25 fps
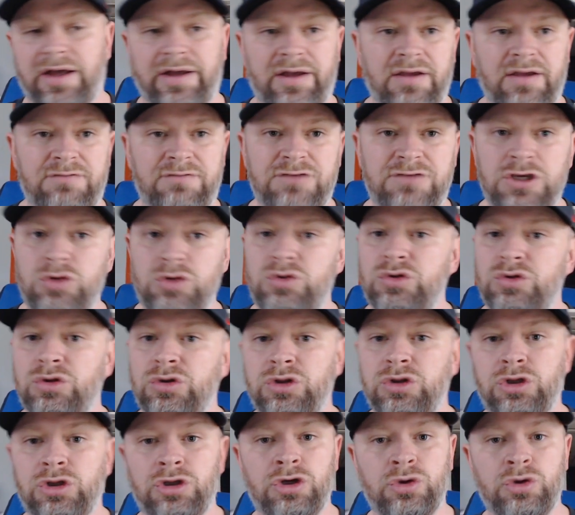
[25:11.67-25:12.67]
If you
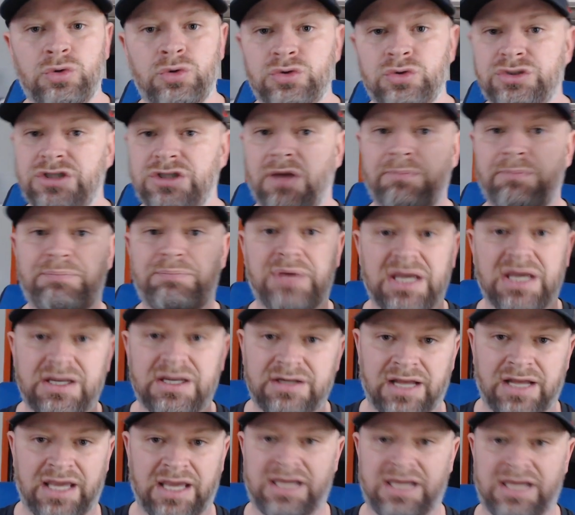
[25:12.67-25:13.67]
lose a big
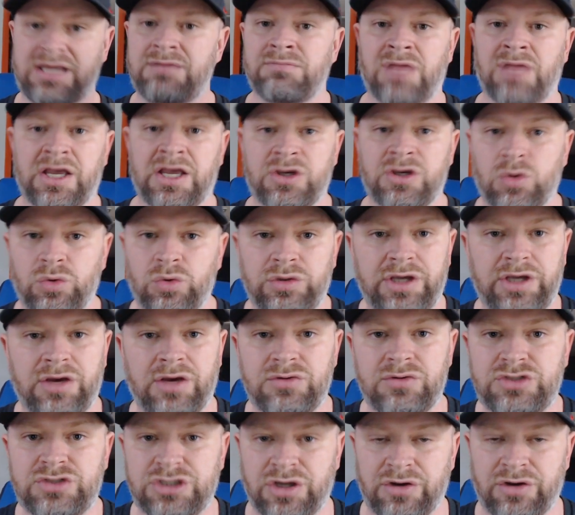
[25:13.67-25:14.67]
name like Julio
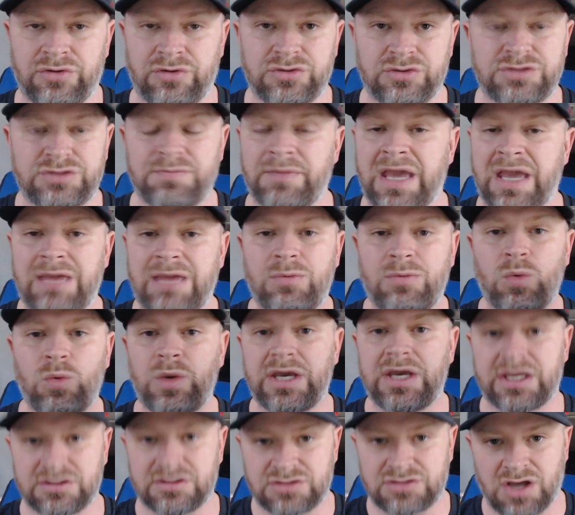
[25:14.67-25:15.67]
Jones, maybe we
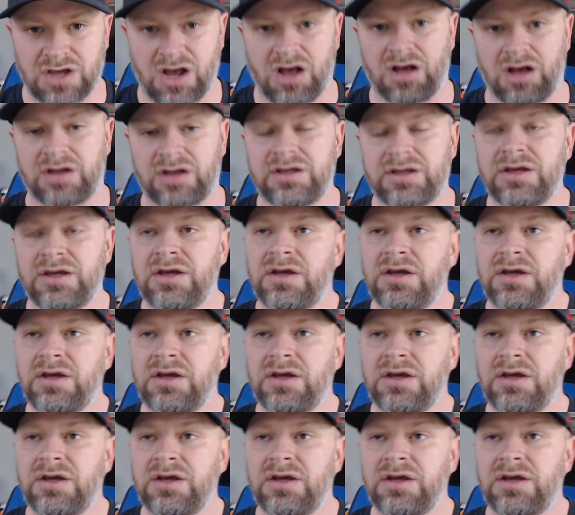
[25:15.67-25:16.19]
can talk.